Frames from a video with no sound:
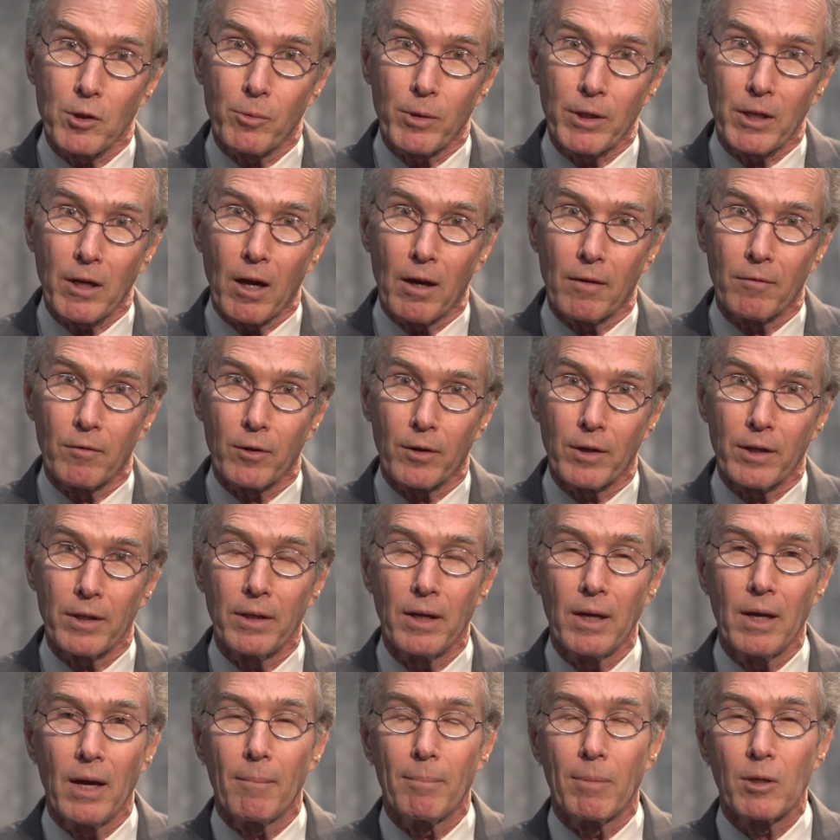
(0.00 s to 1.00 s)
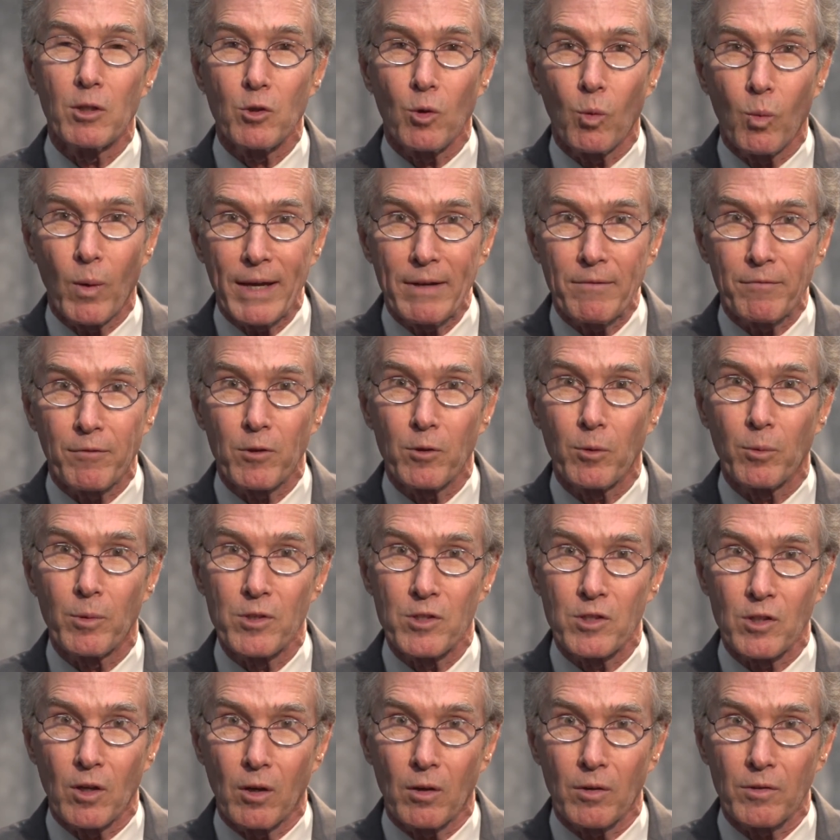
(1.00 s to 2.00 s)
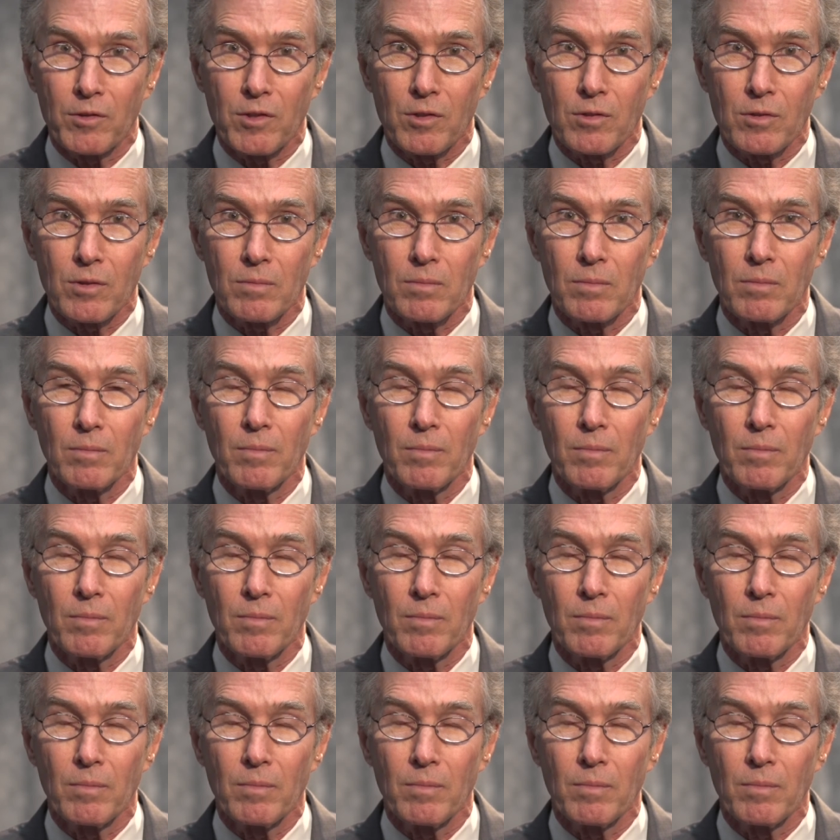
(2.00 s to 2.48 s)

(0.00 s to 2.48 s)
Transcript: the recovery, but to wait for the results.